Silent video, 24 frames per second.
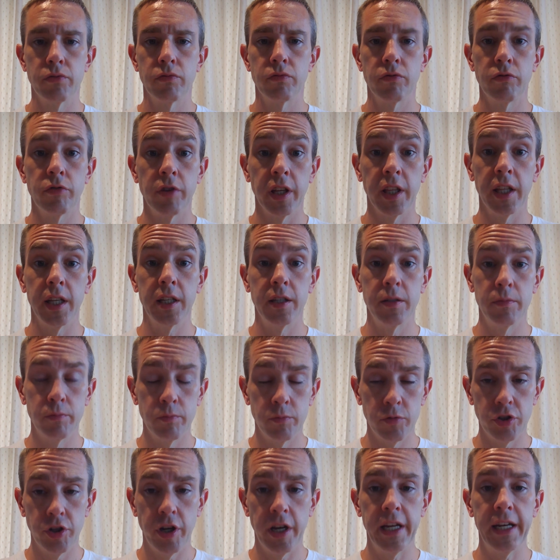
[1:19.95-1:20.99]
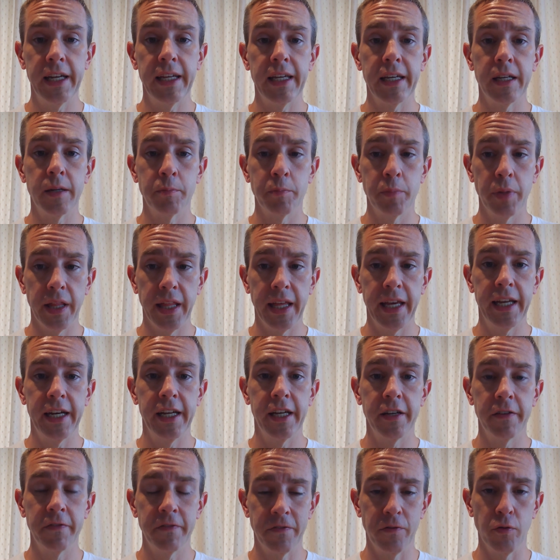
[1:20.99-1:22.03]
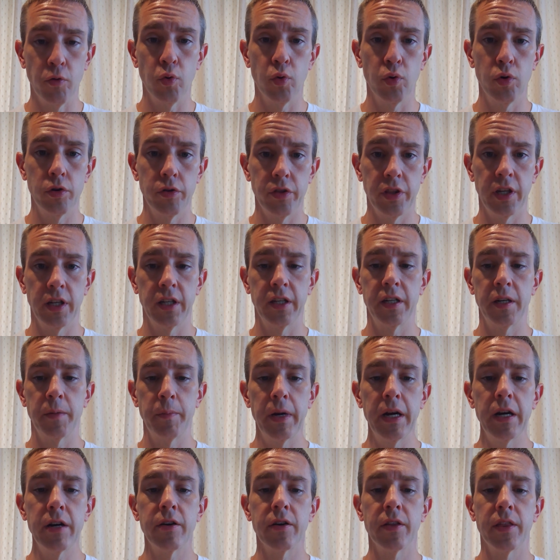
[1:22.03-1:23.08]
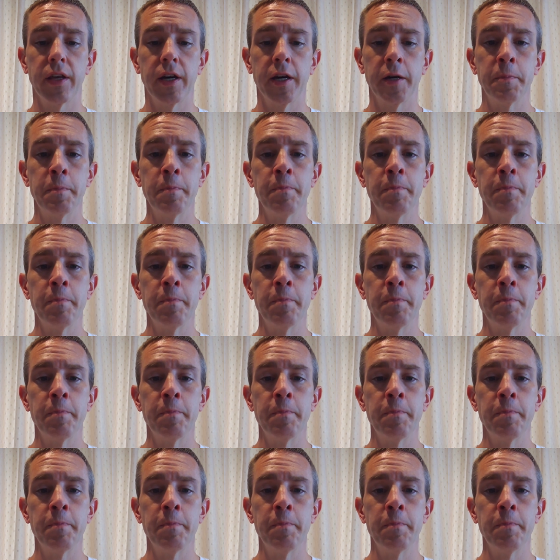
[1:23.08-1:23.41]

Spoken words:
really training and planning for the London Marathon.